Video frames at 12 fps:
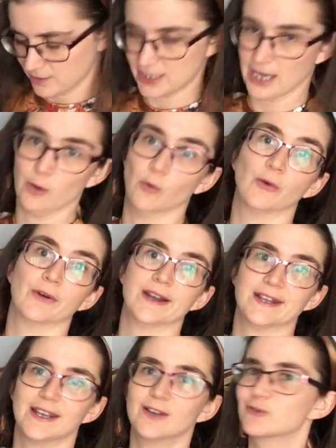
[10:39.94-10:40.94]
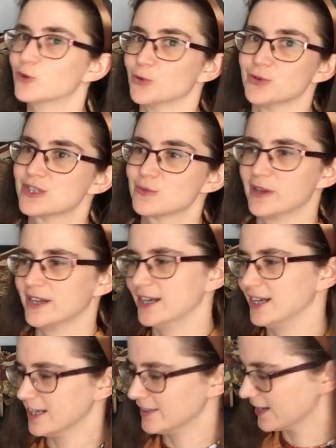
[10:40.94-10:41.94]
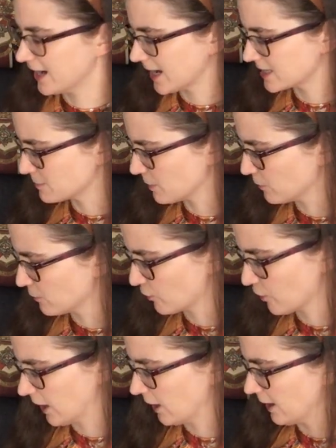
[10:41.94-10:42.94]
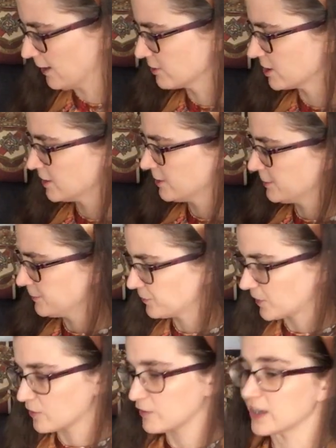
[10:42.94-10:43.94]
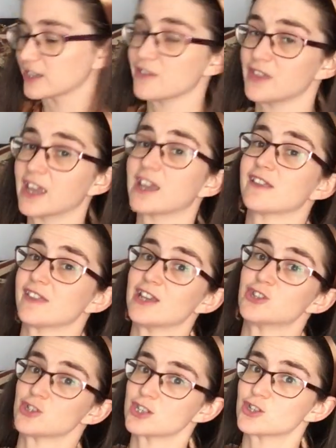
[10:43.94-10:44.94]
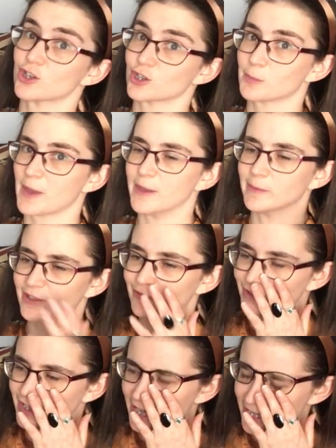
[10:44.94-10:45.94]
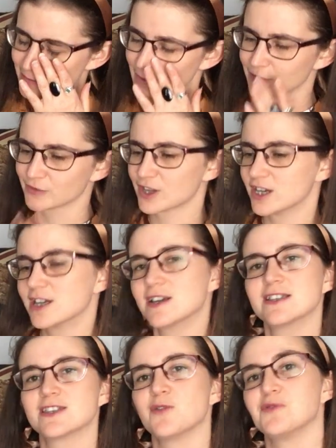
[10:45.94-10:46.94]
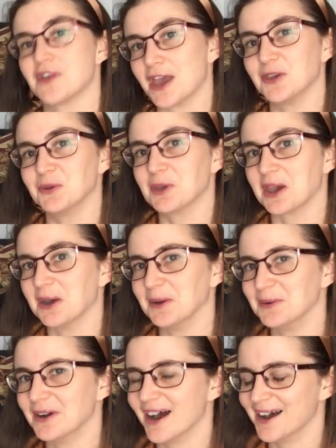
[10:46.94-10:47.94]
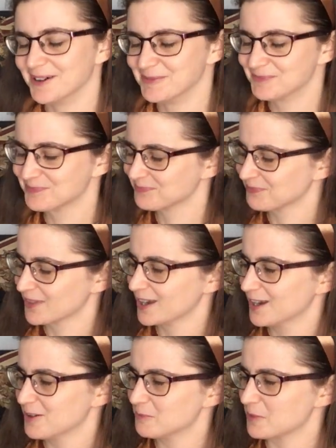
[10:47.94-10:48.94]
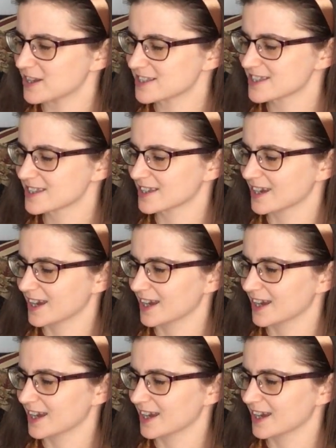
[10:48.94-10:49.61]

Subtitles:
say already, of course, we're nearly in the next month, for crying out loud. In fact, I think they just took the payment for the next month. So there you go. But